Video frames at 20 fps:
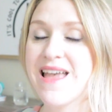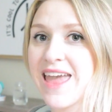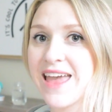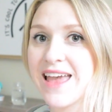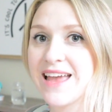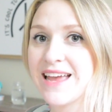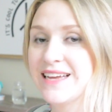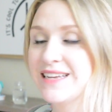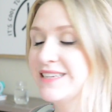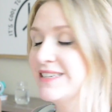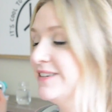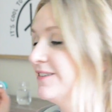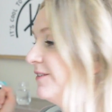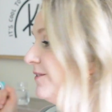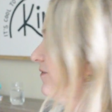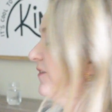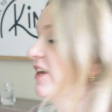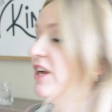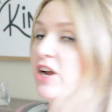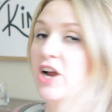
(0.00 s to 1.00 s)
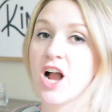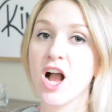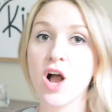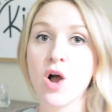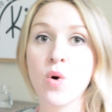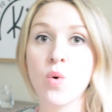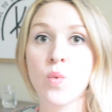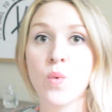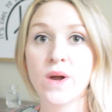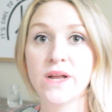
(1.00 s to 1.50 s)
and figure
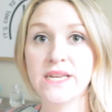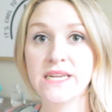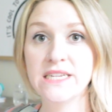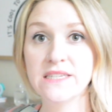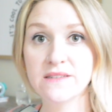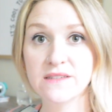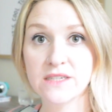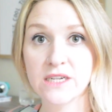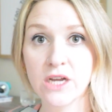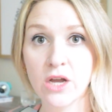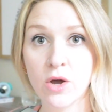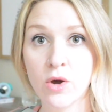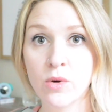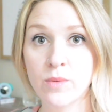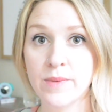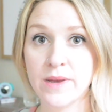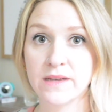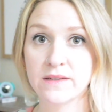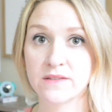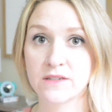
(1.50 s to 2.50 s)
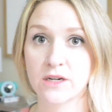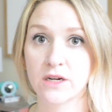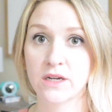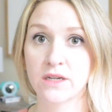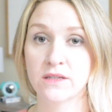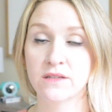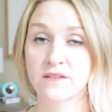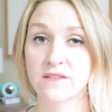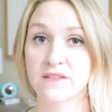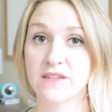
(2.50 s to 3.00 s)
out what needs to go based
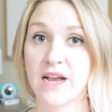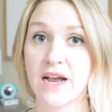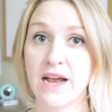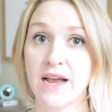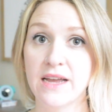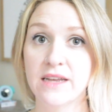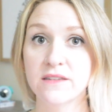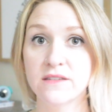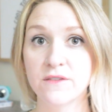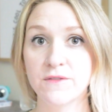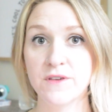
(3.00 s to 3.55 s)
on size,